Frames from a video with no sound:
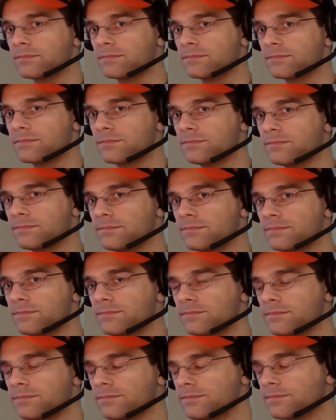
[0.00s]

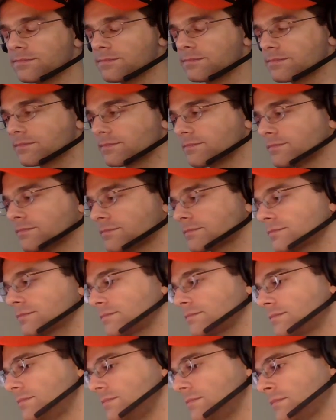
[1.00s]

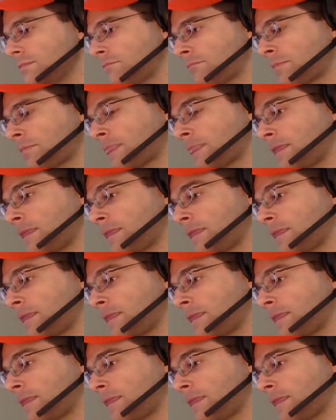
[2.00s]
(silence)